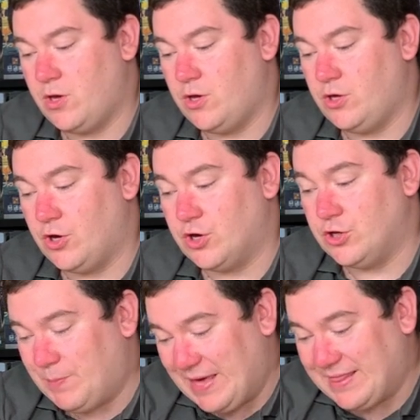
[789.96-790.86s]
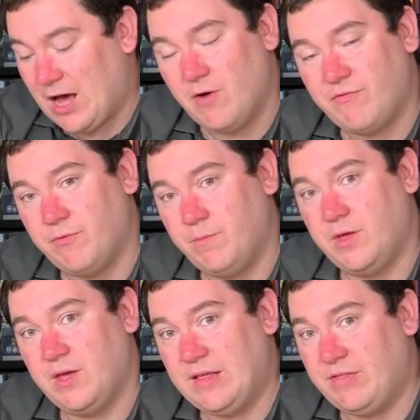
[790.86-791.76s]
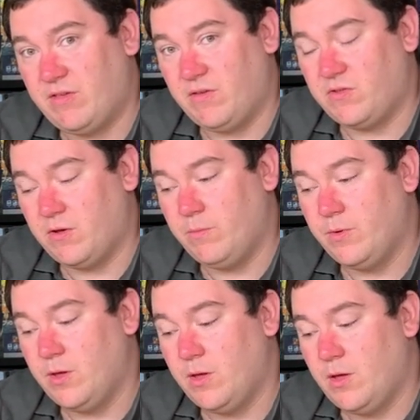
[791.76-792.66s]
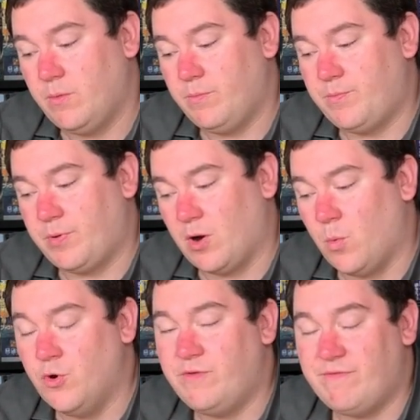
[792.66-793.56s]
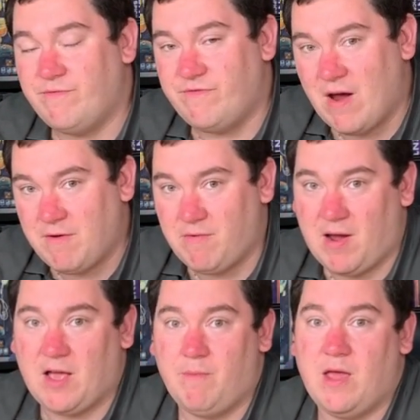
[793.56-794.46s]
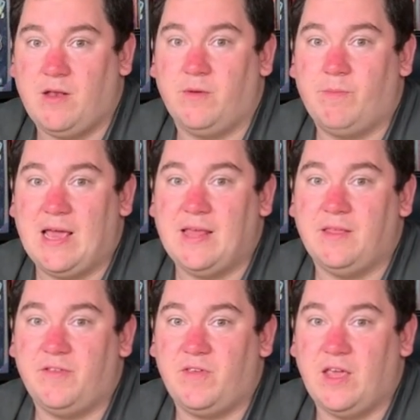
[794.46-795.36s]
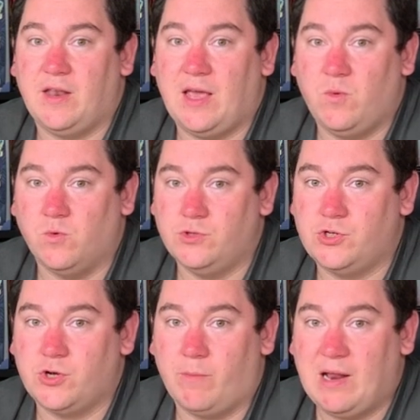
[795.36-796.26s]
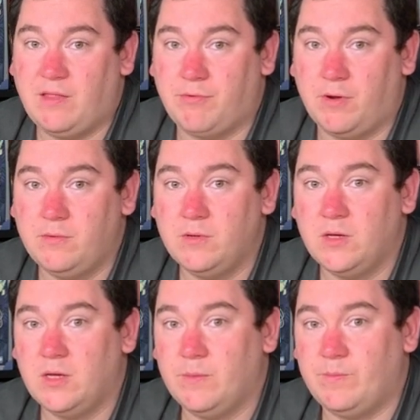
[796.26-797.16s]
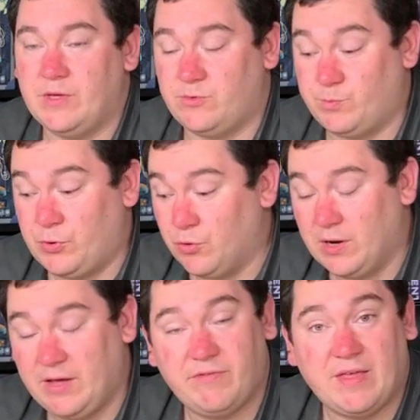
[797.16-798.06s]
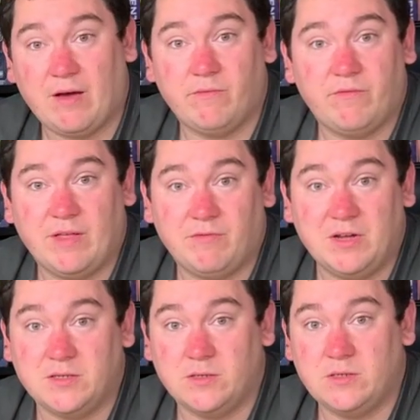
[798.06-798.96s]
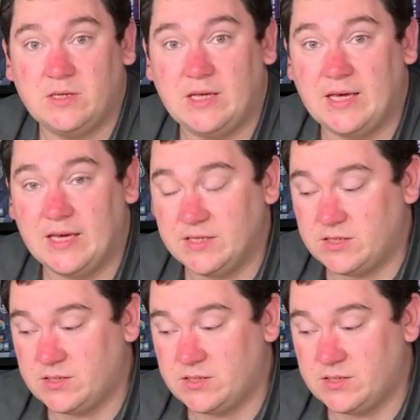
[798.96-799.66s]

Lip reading: you can pick that up from the hint system. But I would very recommend playing this in a one-shot playthrough, purely for that reason. It